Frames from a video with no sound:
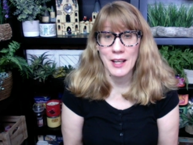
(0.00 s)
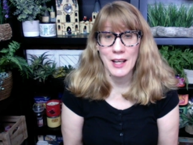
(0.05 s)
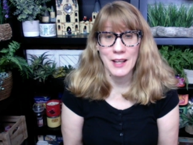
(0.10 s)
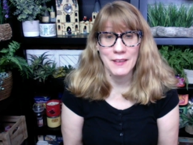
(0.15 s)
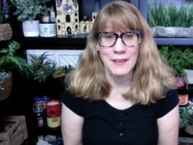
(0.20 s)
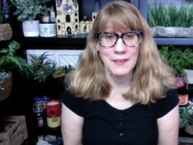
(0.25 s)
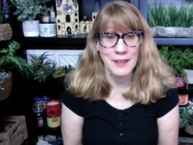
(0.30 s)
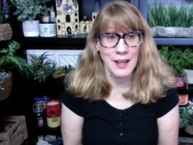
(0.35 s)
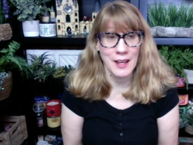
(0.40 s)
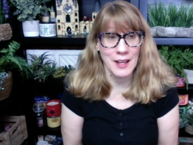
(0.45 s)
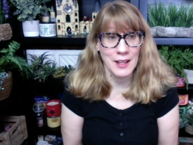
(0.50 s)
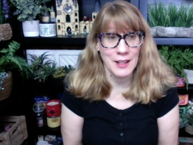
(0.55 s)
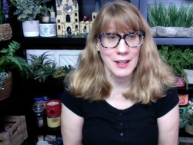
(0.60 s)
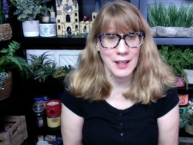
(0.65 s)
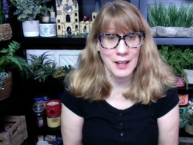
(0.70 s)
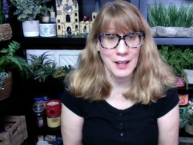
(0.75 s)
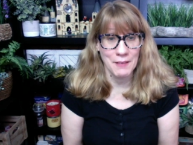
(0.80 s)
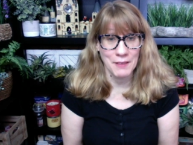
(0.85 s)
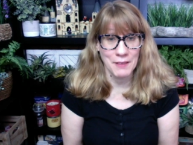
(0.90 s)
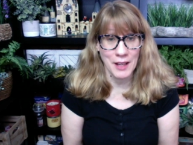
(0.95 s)
And then
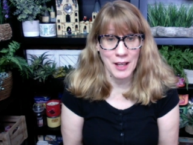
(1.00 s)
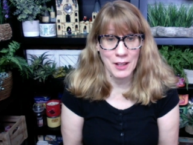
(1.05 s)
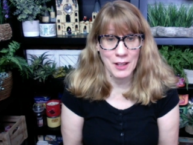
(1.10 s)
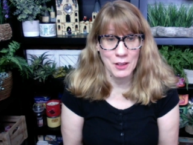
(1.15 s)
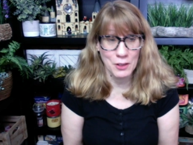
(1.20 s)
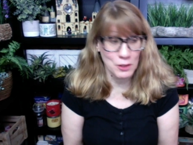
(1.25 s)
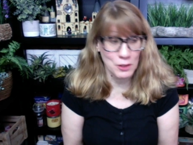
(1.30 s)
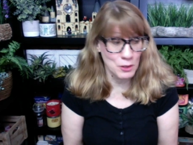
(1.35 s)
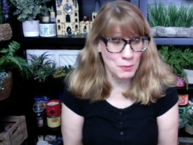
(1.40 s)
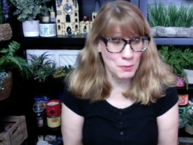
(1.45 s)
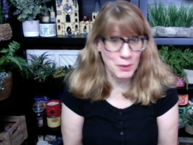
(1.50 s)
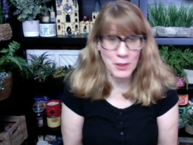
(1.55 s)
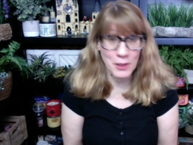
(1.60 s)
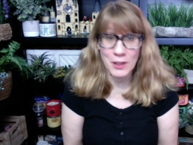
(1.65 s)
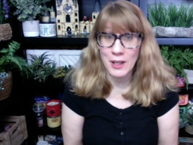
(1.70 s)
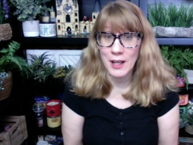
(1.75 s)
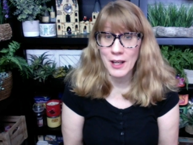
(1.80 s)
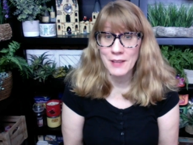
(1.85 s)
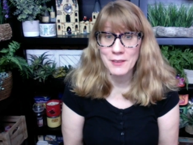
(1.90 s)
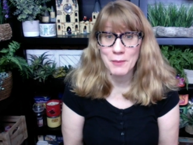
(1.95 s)
I've got
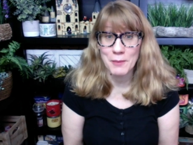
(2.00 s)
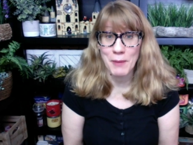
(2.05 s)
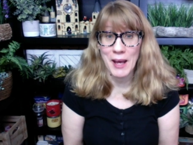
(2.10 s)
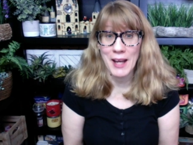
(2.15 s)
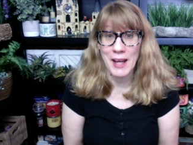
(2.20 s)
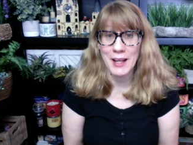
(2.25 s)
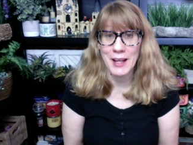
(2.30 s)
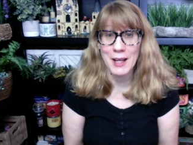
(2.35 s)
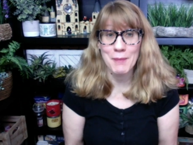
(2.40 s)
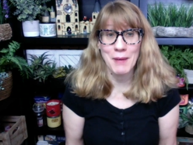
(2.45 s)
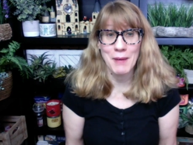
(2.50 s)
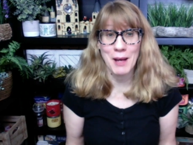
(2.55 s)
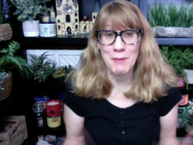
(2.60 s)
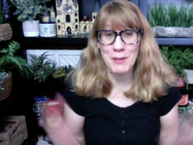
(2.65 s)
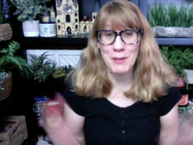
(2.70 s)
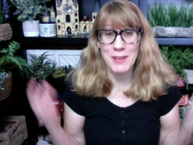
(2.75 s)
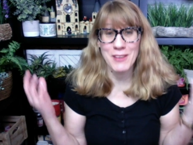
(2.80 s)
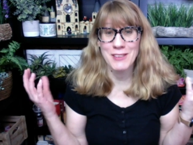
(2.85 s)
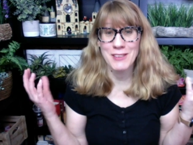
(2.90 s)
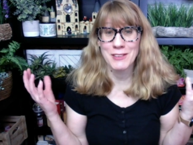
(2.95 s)
Uber as a backup. I'm
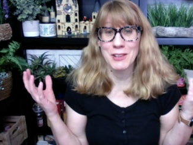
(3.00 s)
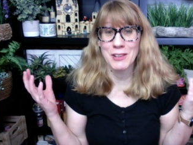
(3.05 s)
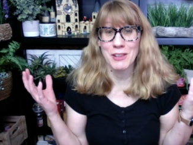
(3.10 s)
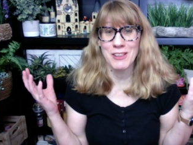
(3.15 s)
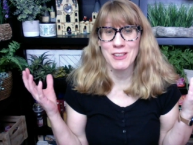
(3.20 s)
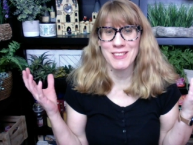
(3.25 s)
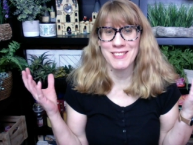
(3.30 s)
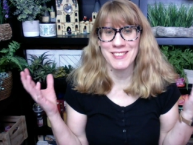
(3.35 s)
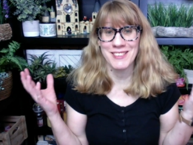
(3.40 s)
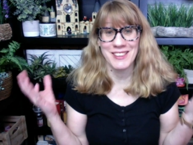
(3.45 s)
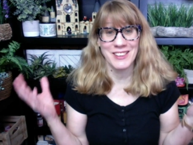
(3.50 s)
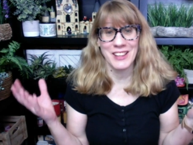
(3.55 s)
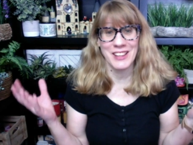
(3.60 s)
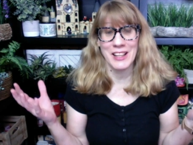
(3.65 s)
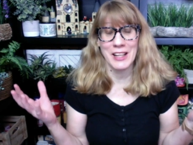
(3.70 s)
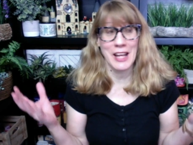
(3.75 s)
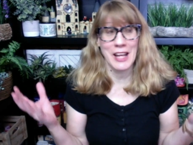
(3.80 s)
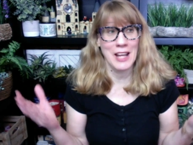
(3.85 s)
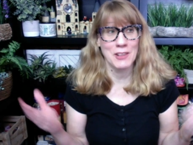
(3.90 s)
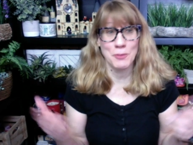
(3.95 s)
one of those girls that
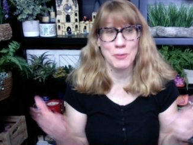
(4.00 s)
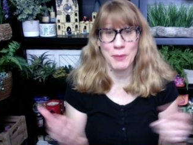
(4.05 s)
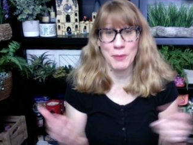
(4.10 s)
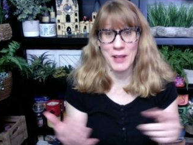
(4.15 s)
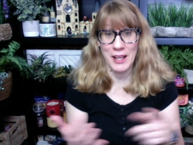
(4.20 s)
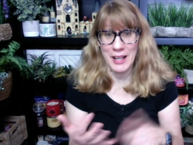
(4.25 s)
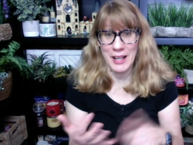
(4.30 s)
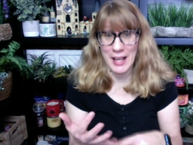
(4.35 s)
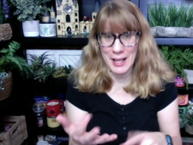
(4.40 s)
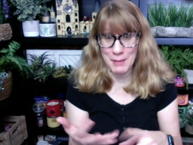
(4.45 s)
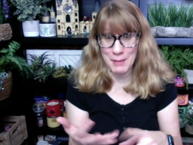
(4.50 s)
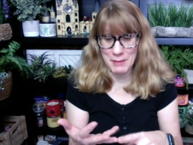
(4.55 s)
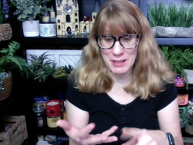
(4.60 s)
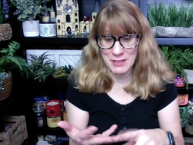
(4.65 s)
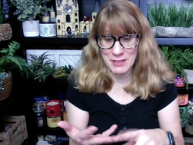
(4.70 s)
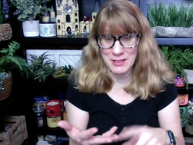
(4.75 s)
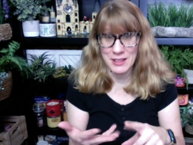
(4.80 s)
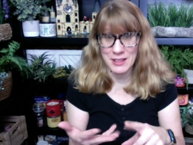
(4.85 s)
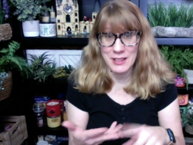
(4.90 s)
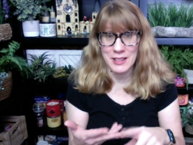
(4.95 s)
like has plan A, B,
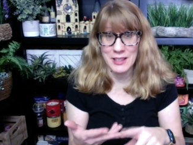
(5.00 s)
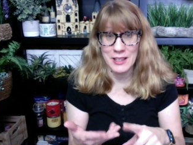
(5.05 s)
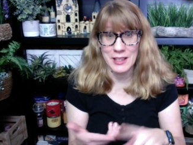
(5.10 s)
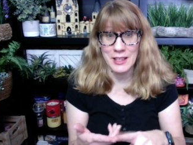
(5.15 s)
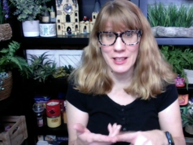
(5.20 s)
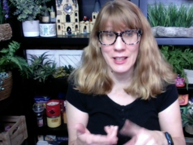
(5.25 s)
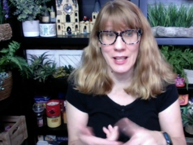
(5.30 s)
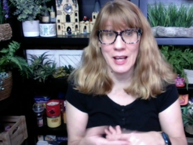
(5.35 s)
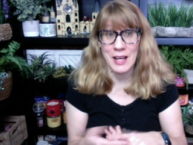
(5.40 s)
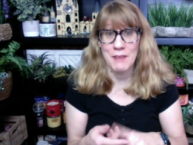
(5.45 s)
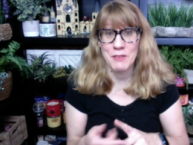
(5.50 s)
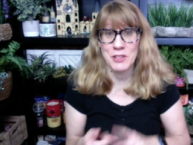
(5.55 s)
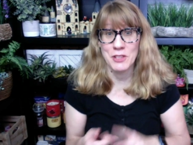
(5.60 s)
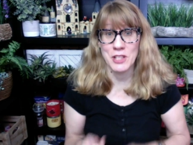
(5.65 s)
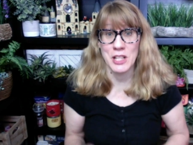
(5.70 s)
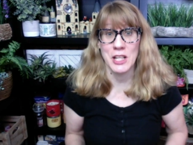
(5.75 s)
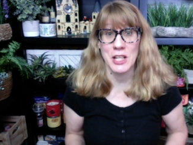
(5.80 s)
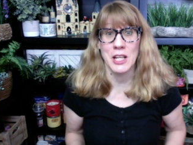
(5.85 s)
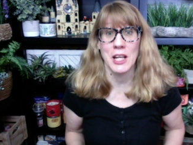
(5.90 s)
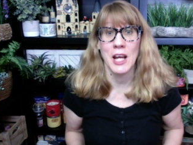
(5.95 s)
C, D, E, F,
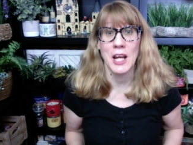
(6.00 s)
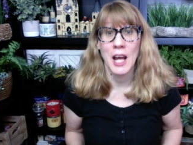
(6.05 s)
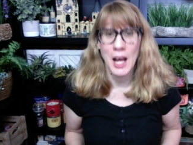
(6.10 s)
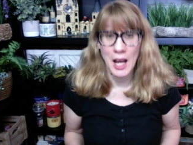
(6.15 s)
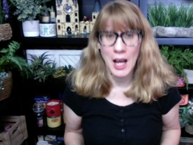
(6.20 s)
G.